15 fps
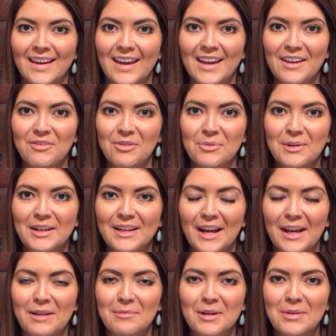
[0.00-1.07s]
Hey everyone,
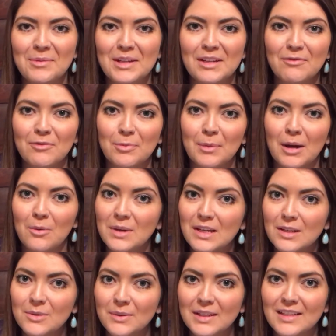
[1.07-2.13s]
I'm coming in for my
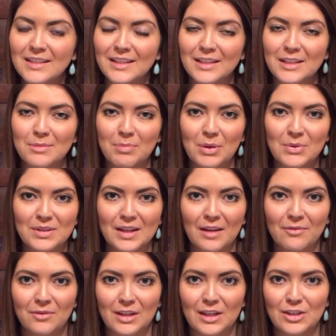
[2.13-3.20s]
week 26
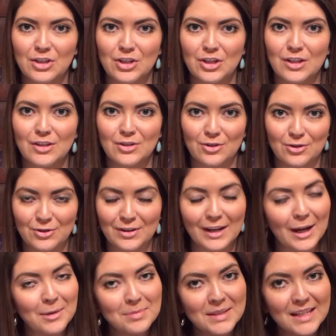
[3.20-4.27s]
post-op VSG surgery
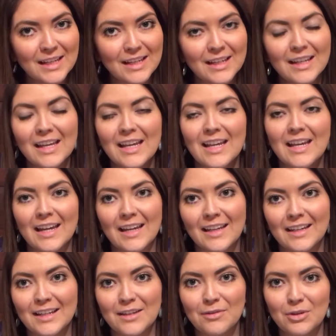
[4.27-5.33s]
update,
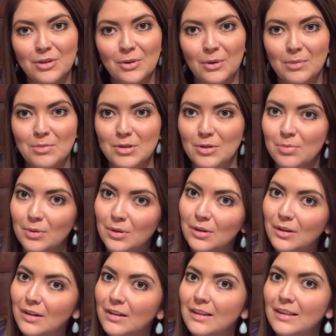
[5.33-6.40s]
and even though I'm
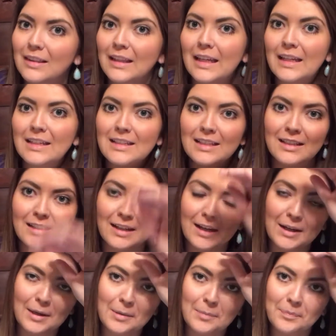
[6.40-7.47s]
super late
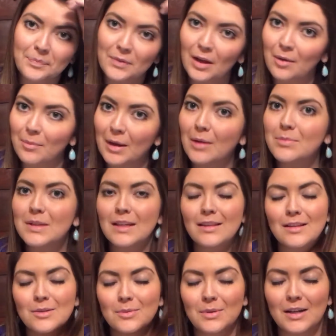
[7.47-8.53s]
on my
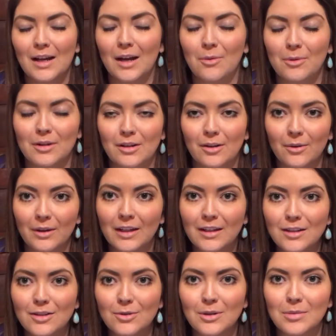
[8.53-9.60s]
update this week, I wanted to go ahead
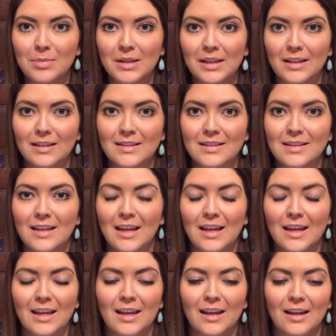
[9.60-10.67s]
and do it because
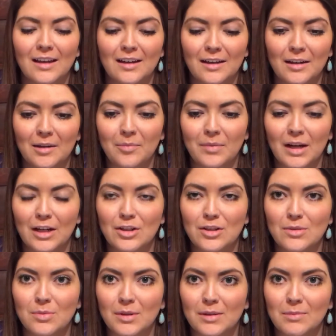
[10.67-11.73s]
I
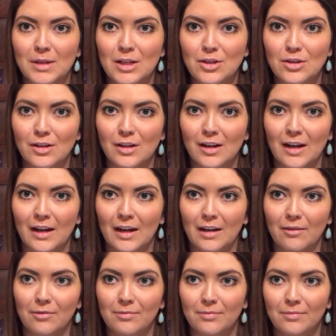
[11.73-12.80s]
just want to make sure I